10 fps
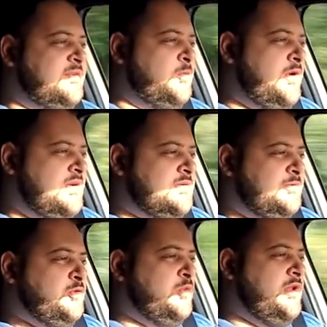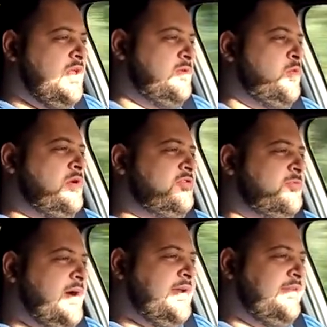and welcome to another one
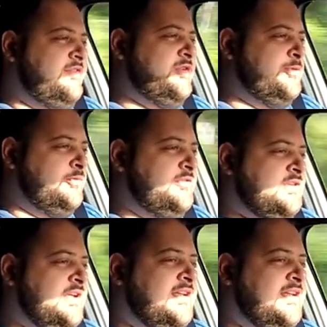of my reviews.